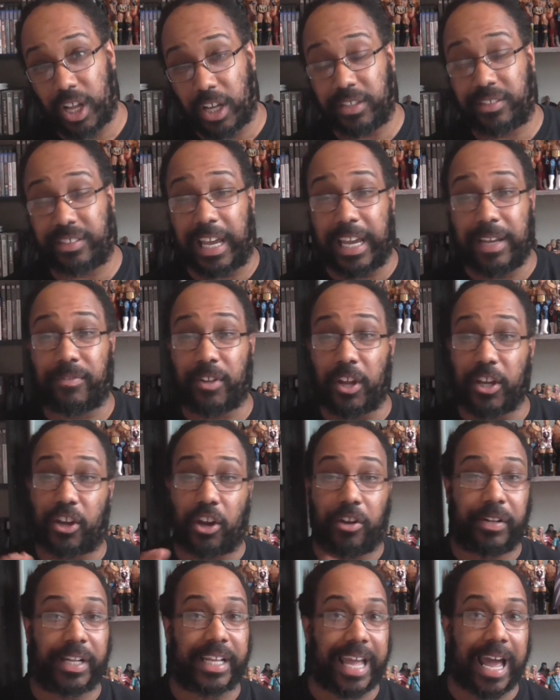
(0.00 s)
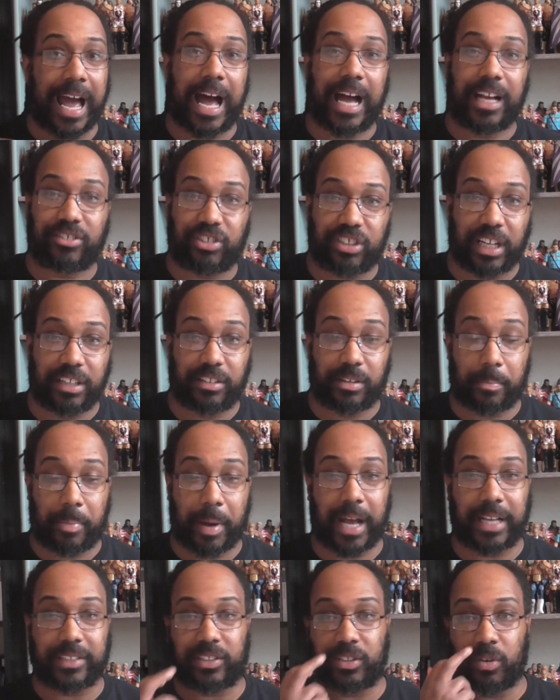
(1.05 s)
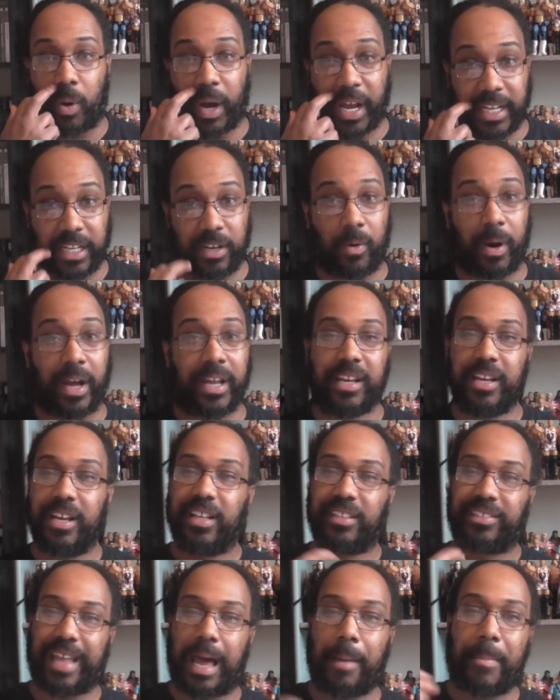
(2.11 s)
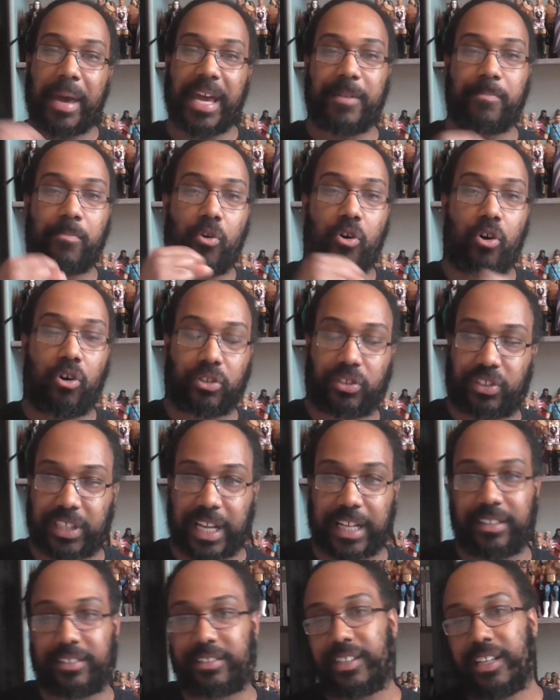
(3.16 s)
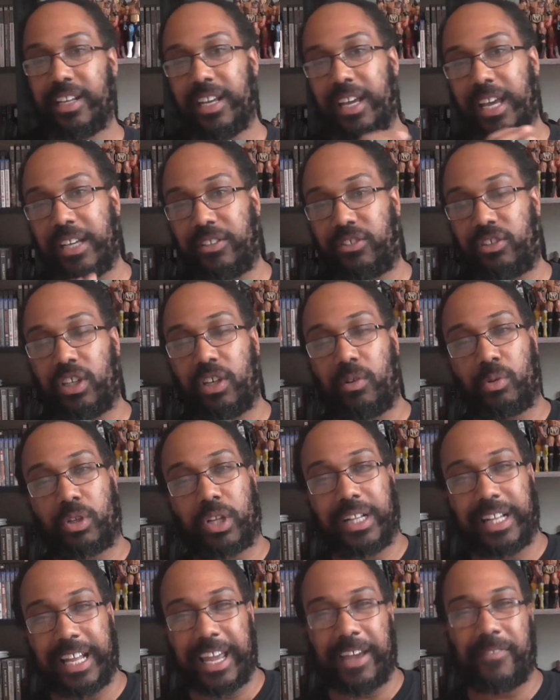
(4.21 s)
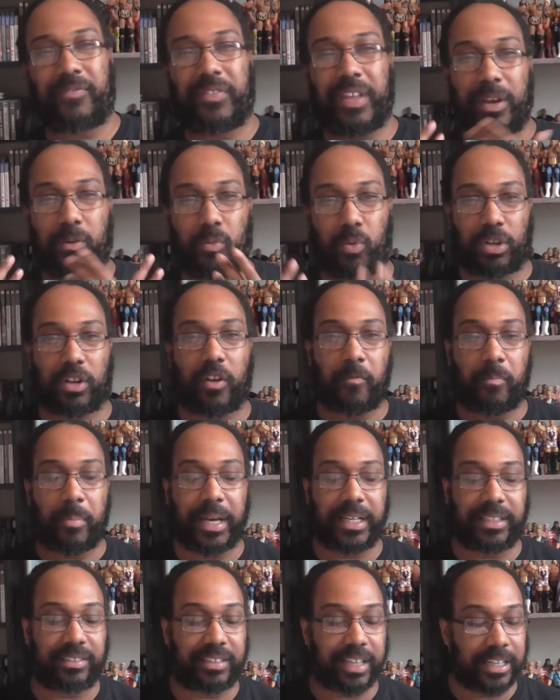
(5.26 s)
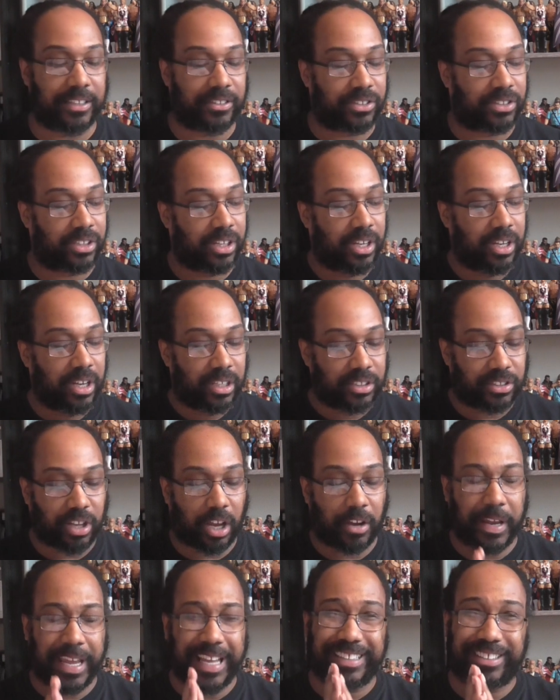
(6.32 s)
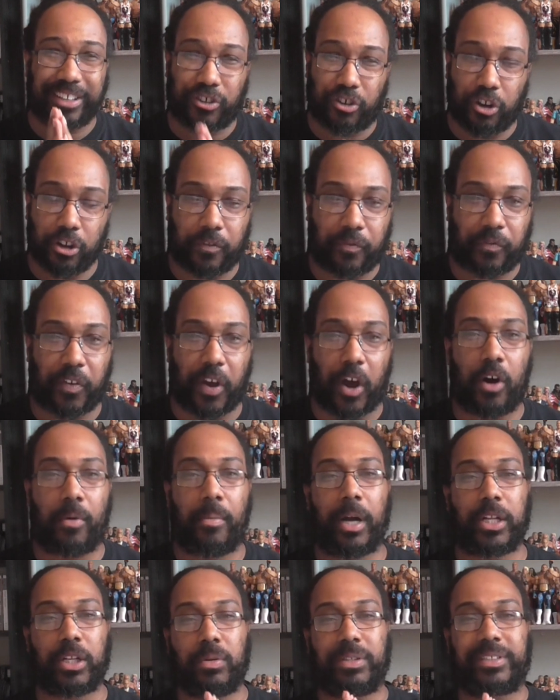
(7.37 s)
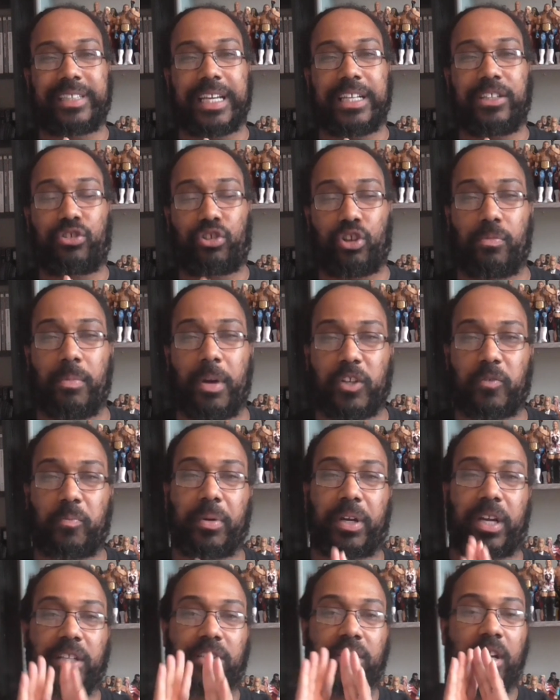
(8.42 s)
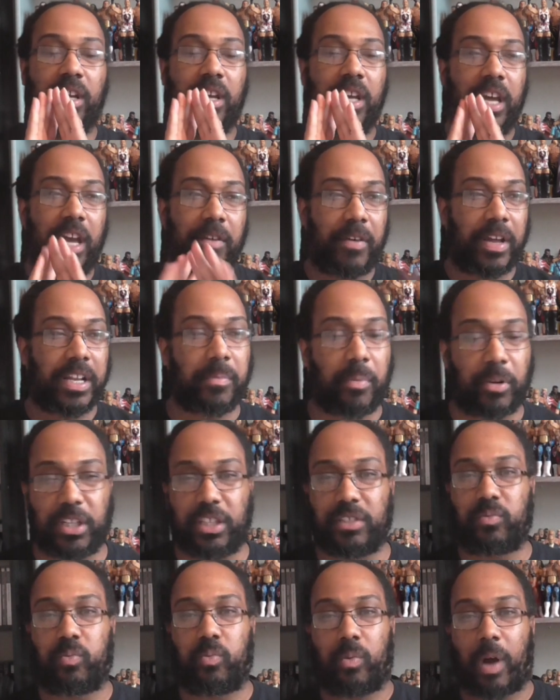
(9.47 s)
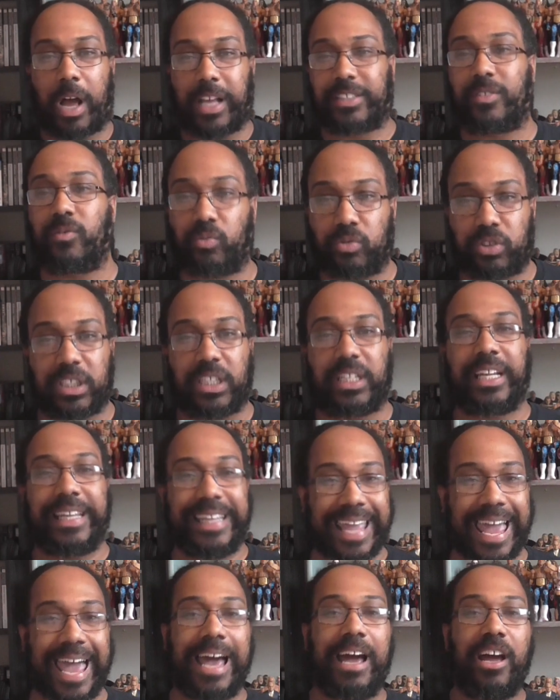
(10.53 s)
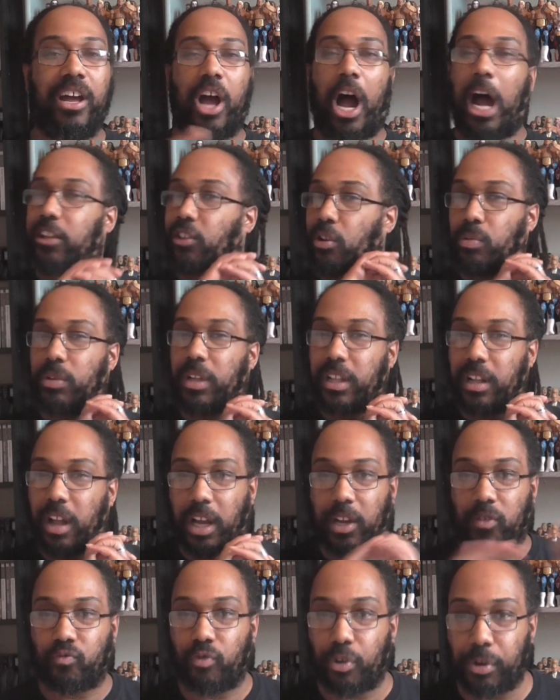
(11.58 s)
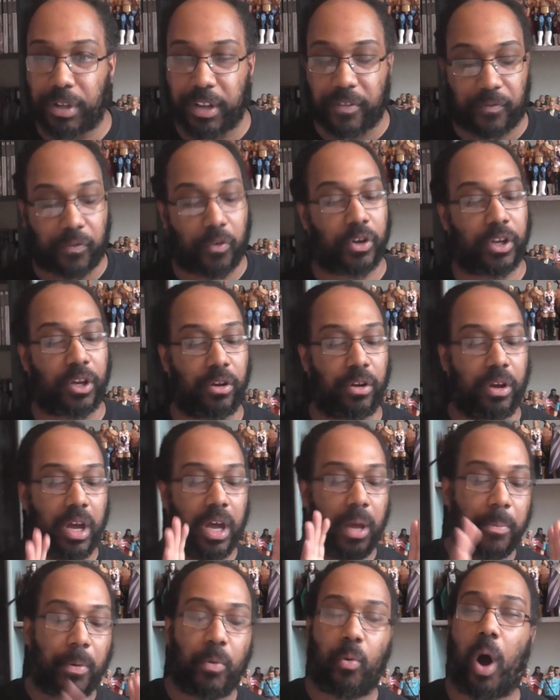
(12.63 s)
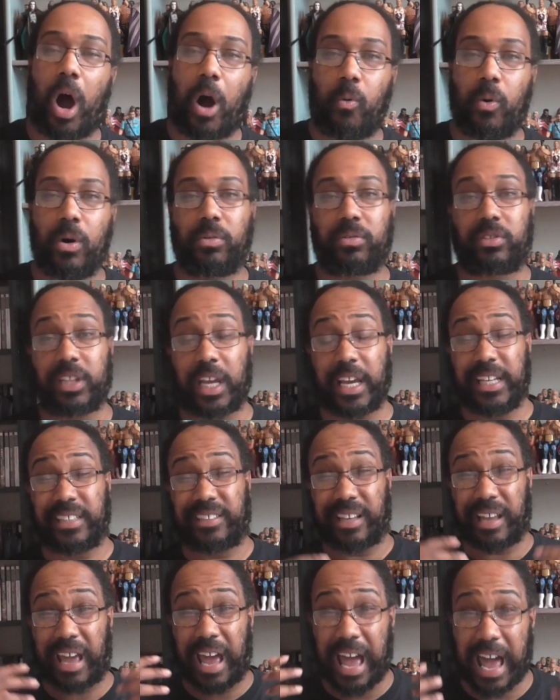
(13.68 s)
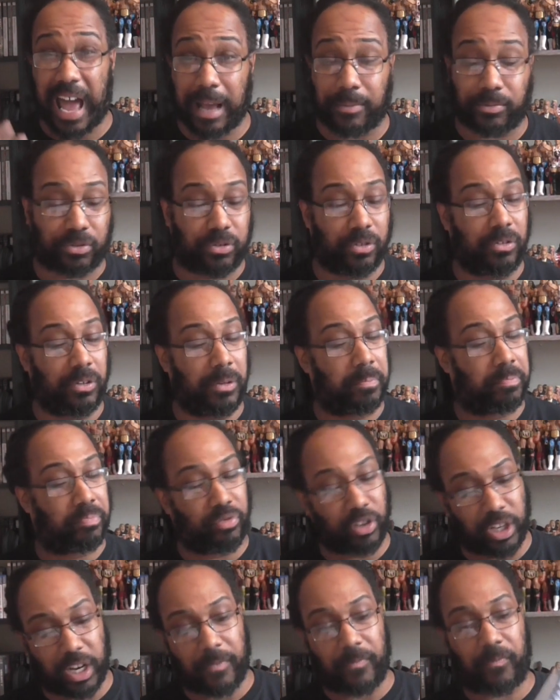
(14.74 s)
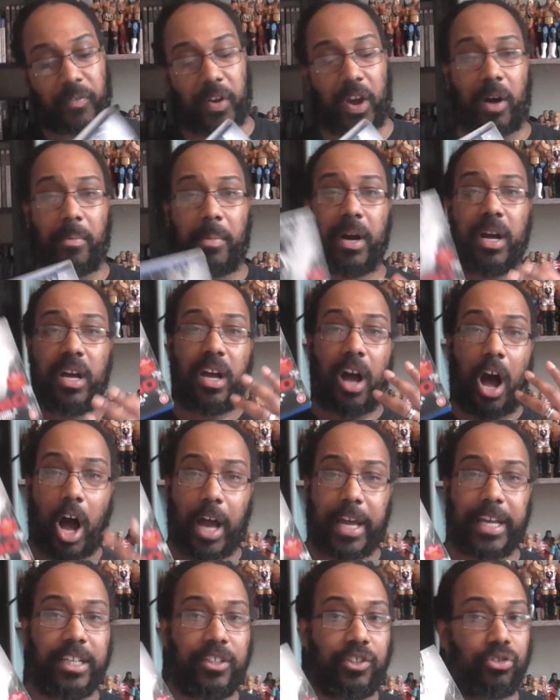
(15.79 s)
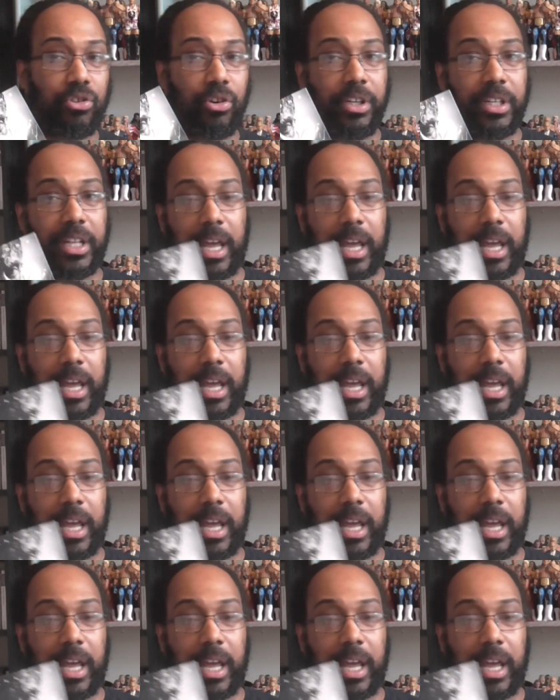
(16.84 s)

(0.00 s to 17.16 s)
saved her, got in the car, she ended up passing away anyway. So that made more sense. If she would have lived, it wouldn't have made sense. So it's a good film. I don't want to say too much, because if anybody hasn't seen it yet, I don't want to ruin it for you. But what I will say is an absolutely brilliant film. I enjoyed